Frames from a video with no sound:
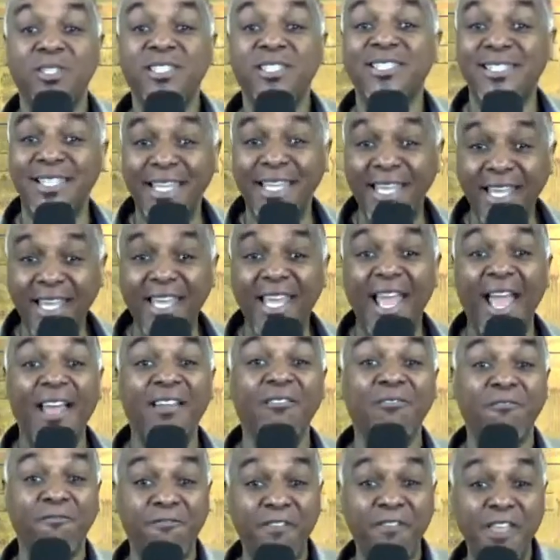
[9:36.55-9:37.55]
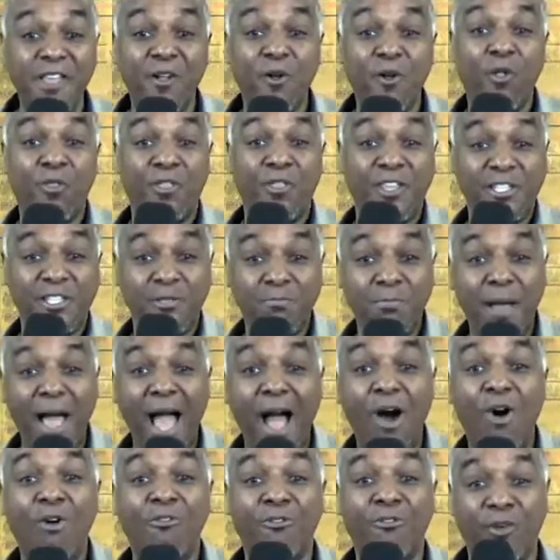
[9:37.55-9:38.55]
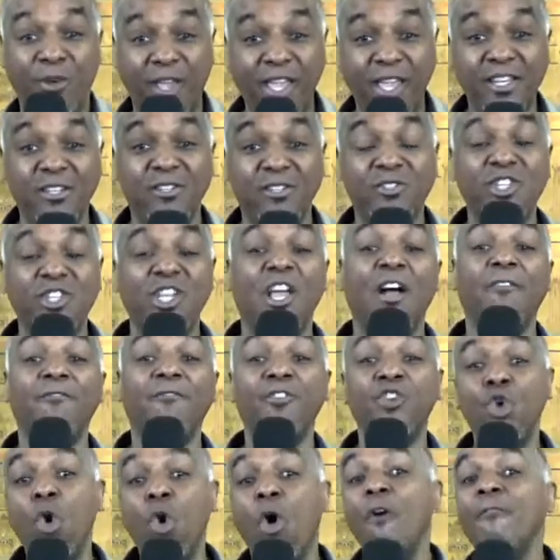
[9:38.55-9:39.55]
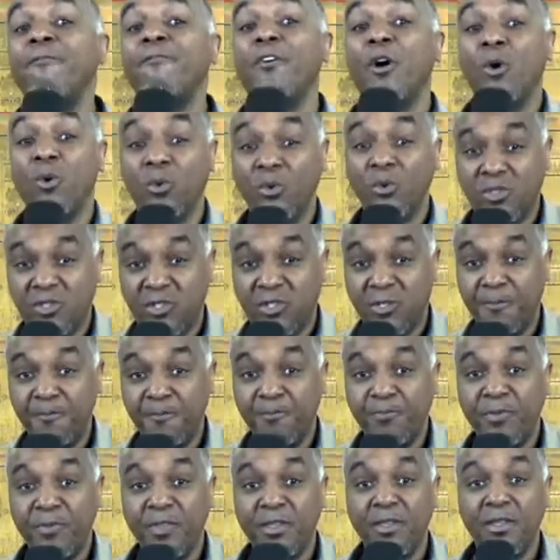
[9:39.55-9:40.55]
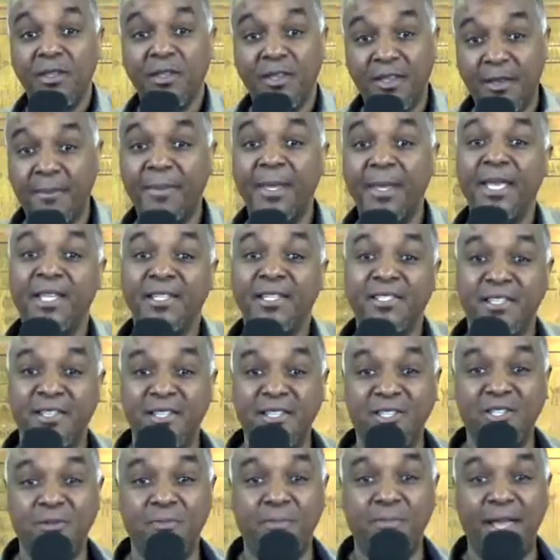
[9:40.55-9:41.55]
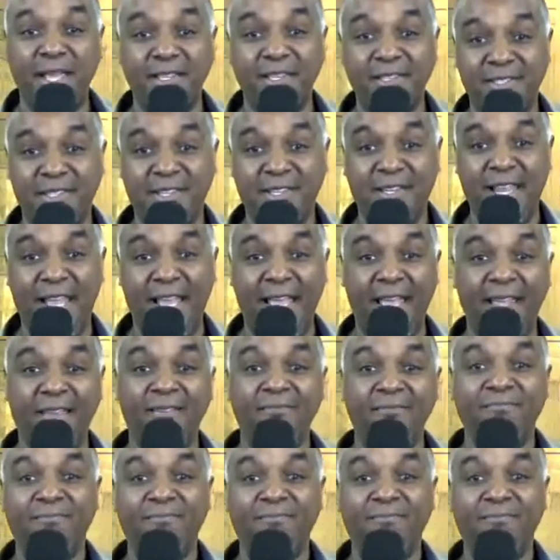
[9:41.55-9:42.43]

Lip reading: see and feel this powerful energy of your folks coming into this space today.